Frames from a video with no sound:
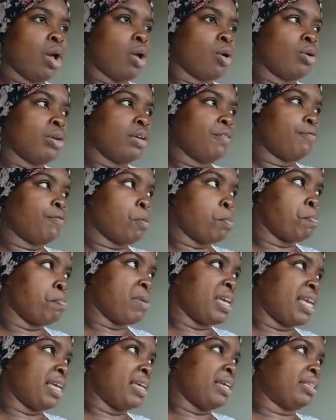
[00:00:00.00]
only for
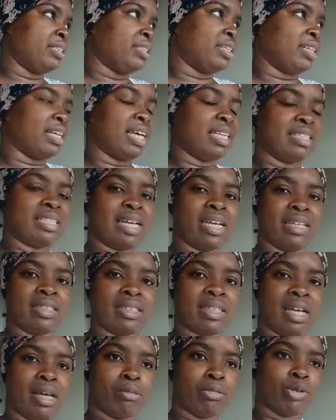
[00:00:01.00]
me to get 10
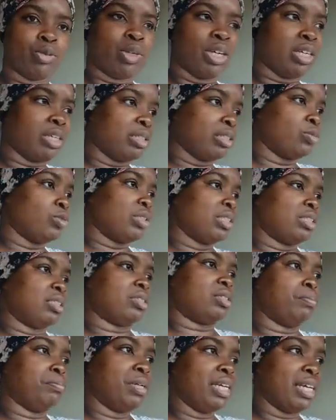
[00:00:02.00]
times worse with the
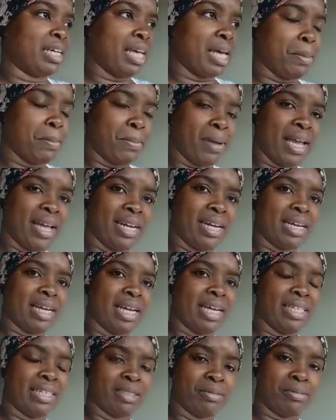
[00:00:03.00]
smear campaign
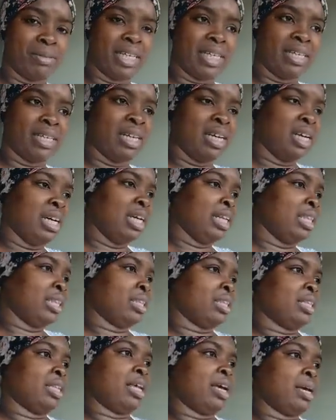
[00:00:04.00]
against me
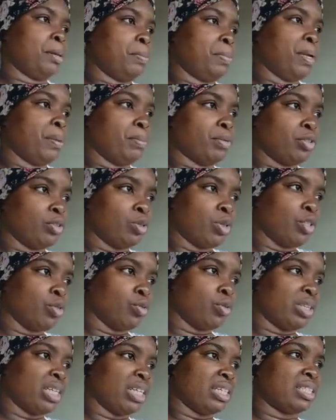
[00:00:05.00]
and people doing
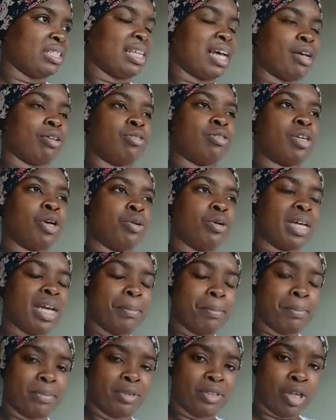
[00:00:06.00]
all this. Now, don't
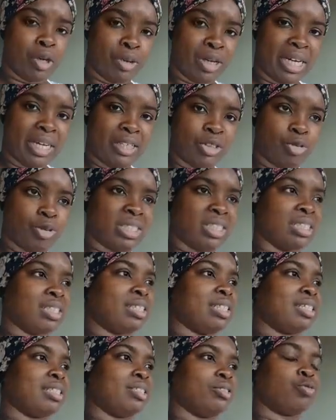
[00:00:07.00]
get it
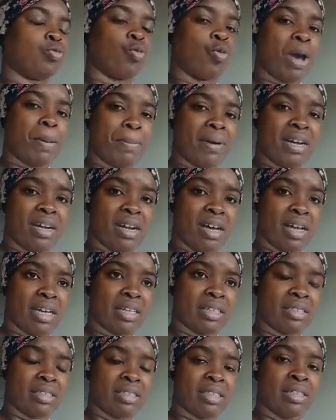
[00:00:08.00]
twisted. This is
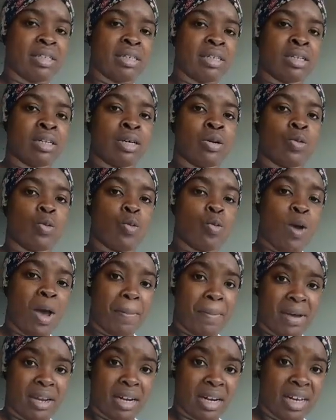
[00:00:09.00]

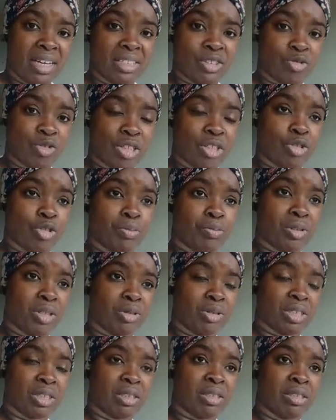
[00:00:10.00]
weaponized
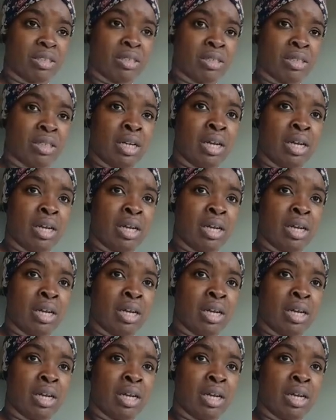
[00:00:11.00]
retribution.